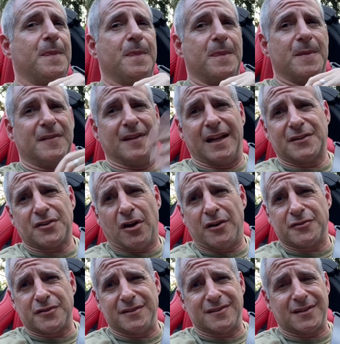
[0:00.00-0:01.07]
It's an extra
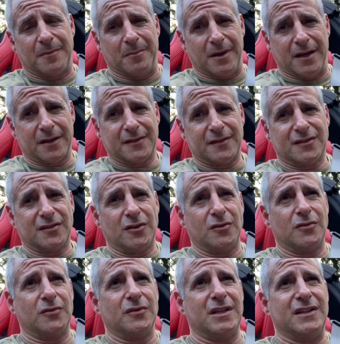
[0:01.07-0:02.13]
100 and something bucks.
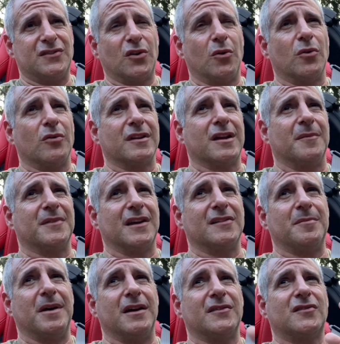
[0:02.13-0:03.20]
So in total, it comes out to
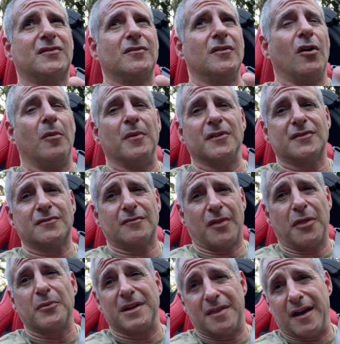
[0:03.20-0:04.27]
about almost
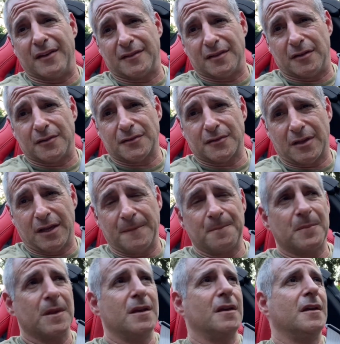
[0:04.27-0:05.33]
$3,000, okay?
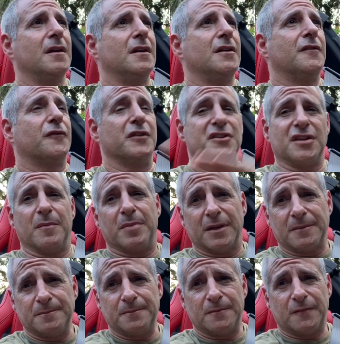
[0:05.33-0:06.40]
Free shipping
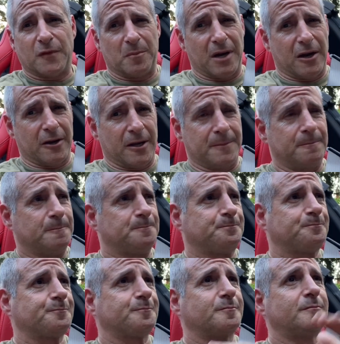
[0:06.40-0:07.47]
from Paragon.
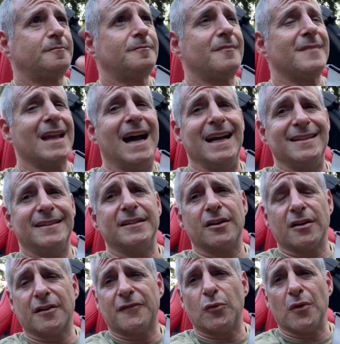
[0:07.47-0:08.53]
I did on
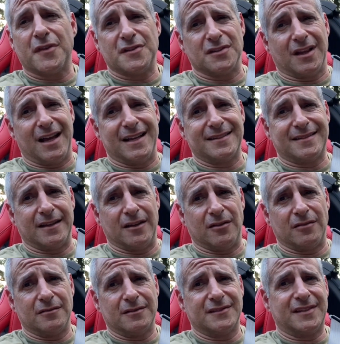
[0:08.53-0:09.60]
a 4th of July sale,
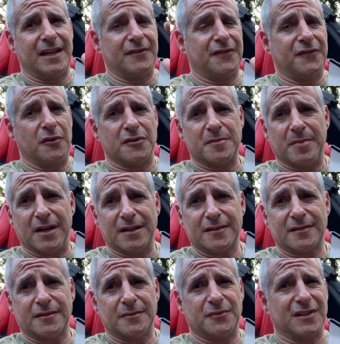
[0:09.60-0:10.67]
saved a few $100. It
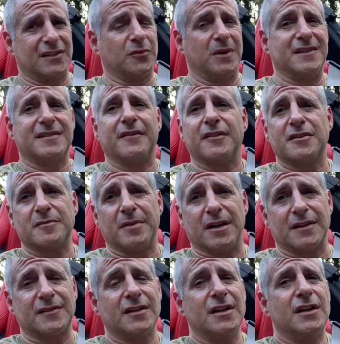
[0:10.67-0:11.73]
was like
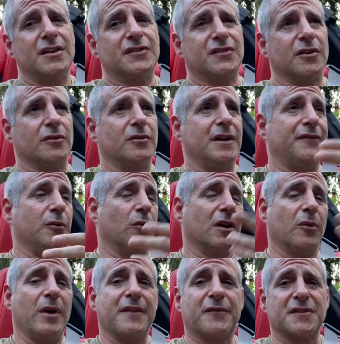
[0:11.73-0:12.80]
$2,700. So if you want to
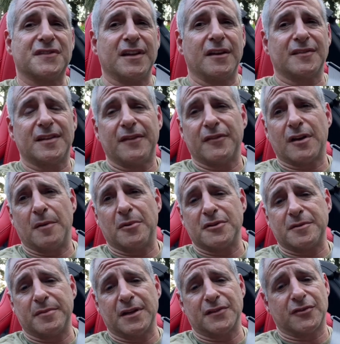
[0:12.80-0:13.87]
wait for a sale, save a couple
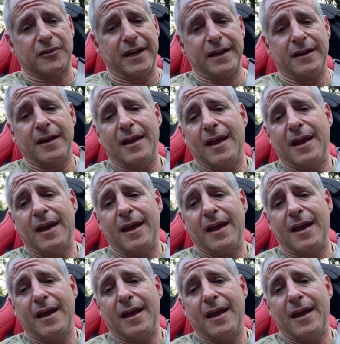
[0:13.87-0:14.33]
$100, great.